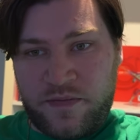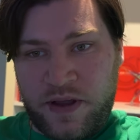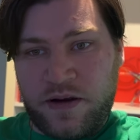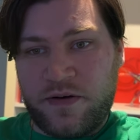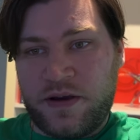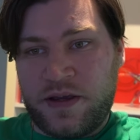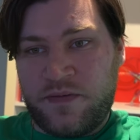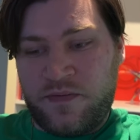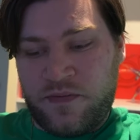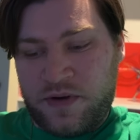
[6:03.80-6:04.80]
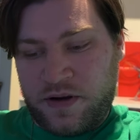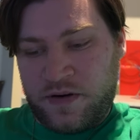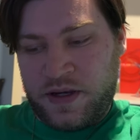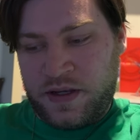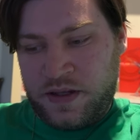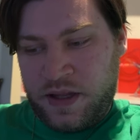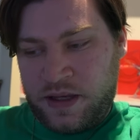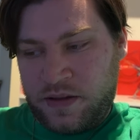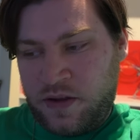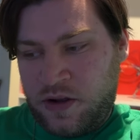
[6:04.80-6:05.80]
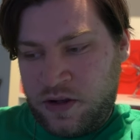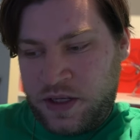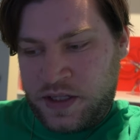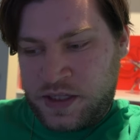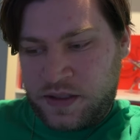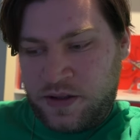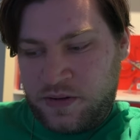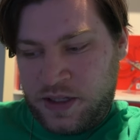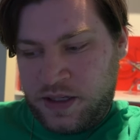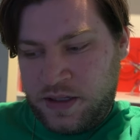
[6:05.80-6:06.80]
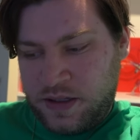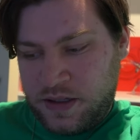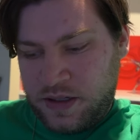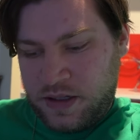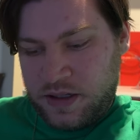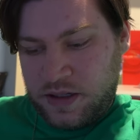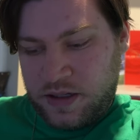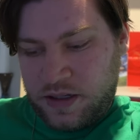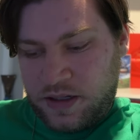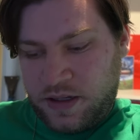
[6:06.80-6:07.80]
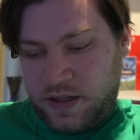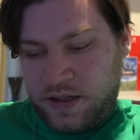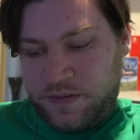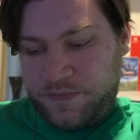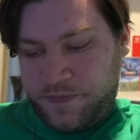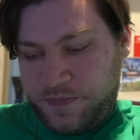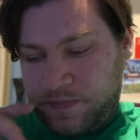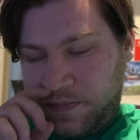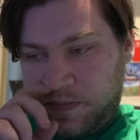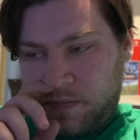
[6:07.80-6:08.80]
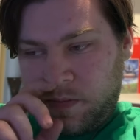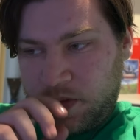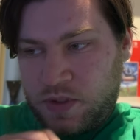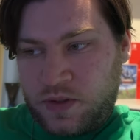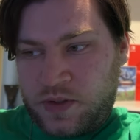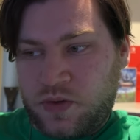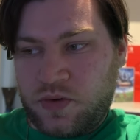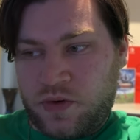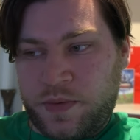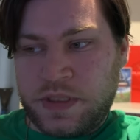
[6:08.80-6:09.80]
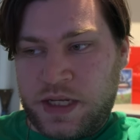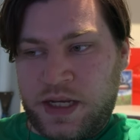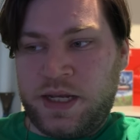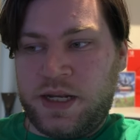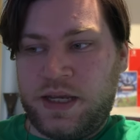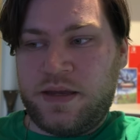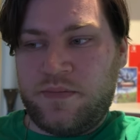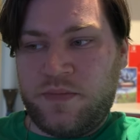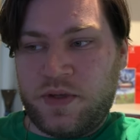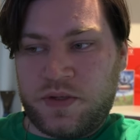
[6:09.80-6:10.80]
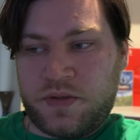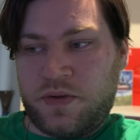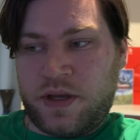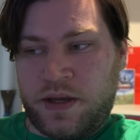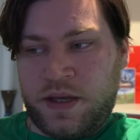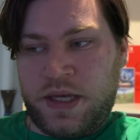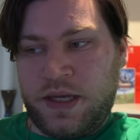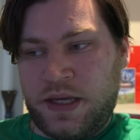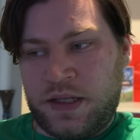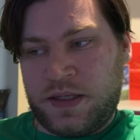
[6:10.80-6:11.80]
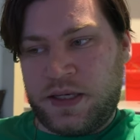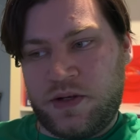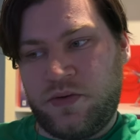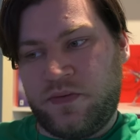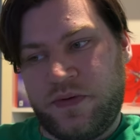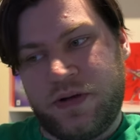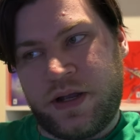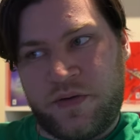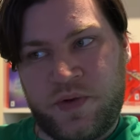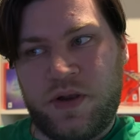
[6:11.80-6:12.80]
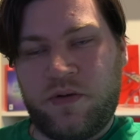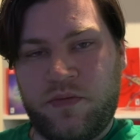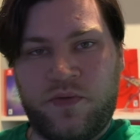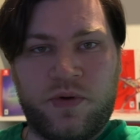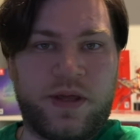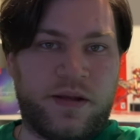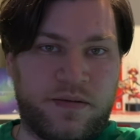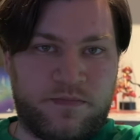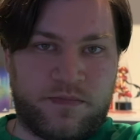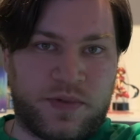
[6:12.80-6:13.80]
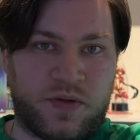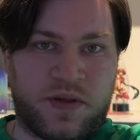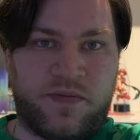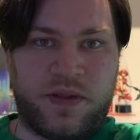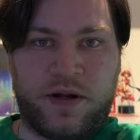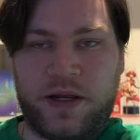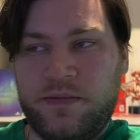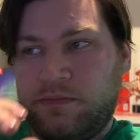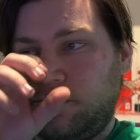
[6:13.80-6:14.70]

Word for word: very, very like long and slowly. Um, so the store opens at eight a.m. So I get scheduled for half an hour before that, so 7:30.